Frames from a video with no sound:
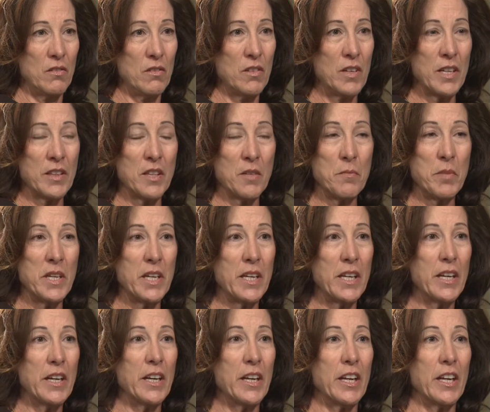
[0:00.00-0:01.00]
at the
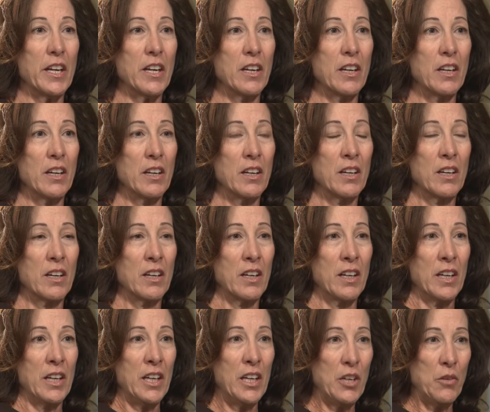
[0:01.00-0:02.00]
beginning
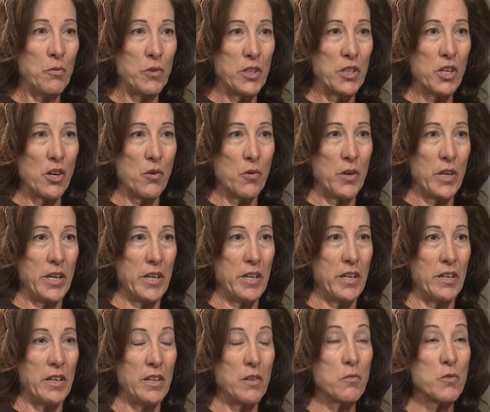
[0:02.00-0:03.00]
he would go in
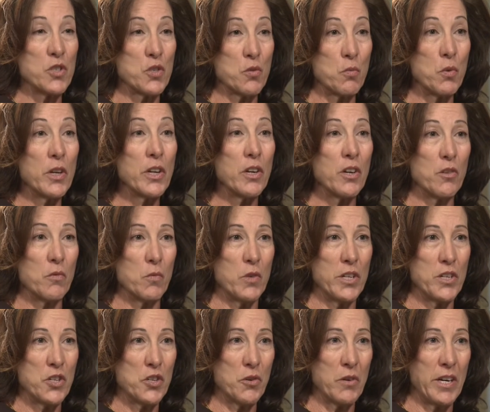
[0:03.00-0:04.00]
and it was
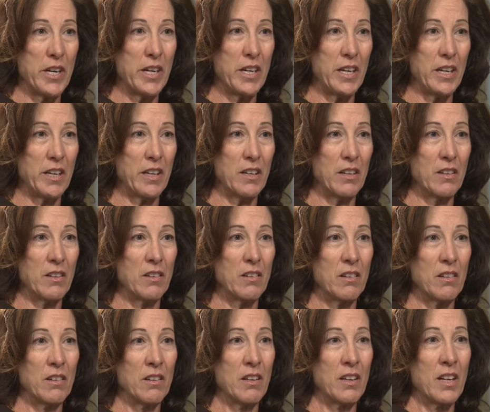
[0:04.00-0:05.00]
one-on-one training,
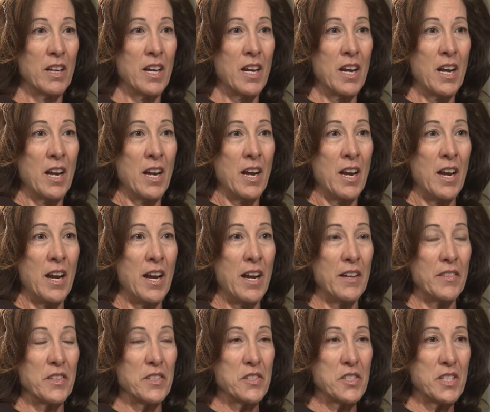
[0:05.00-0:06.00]

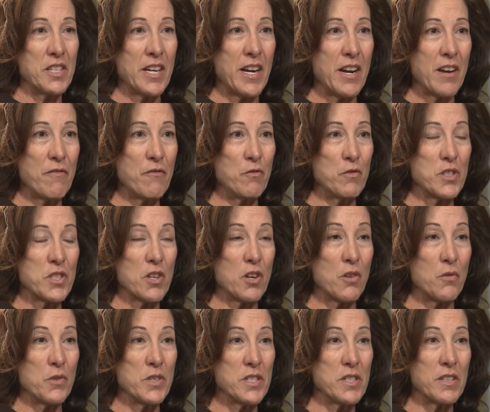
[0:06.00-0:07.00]
and the staff was
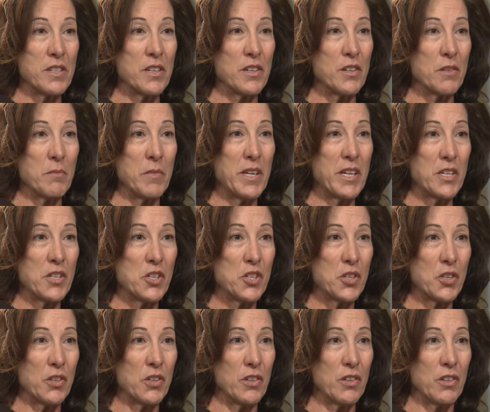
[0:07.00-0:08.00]
always there to make
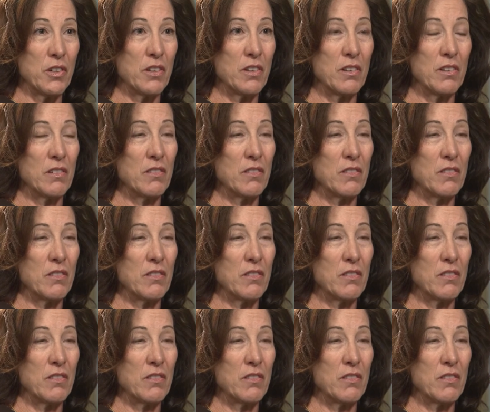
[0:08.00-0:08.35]
sure